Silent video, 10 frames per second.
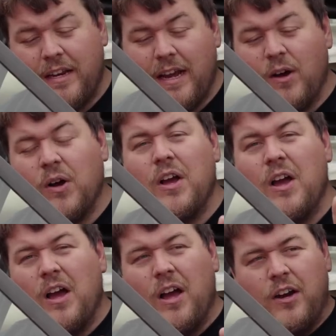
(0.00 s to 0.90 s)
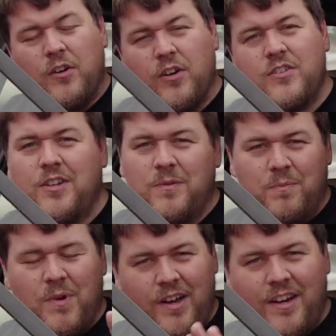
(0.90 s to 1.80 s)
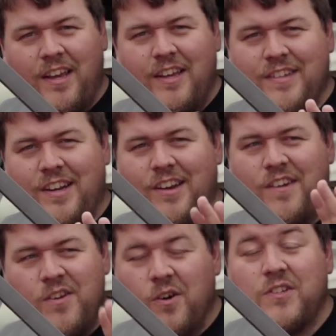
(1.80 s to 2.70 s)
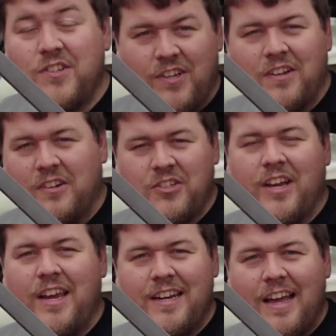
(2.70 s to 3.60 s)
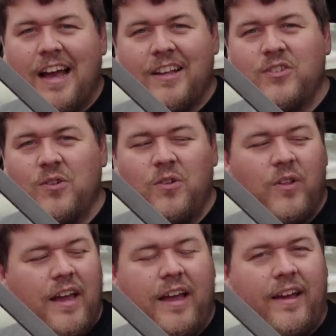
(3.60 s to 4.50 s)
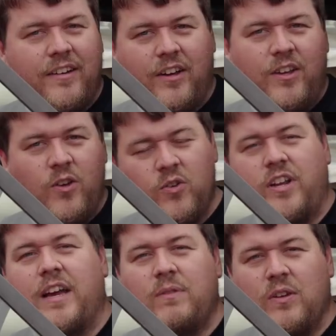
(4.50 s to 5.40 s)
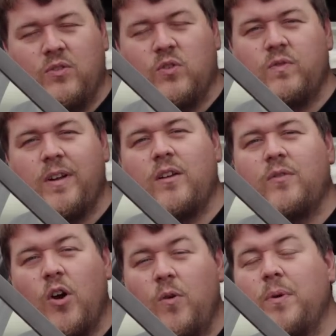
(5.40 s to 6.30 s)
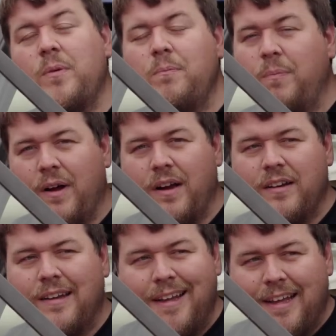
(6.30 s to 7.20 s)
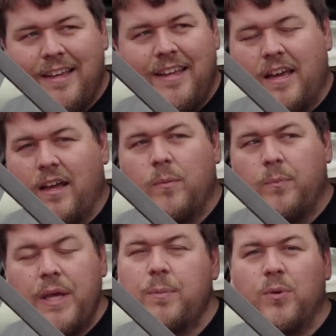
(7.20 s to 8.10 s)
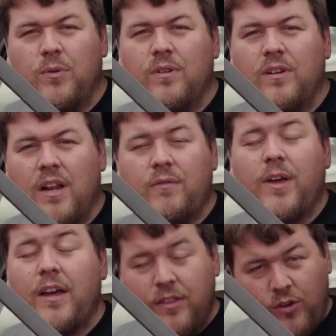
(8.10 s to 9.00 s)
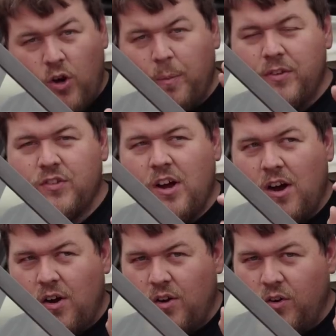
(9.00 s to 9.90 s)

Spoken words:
Now, granted, mine is in a not subtle shade at all, and I usually have the exhaust valve open, but yeah, people love it. The comments are,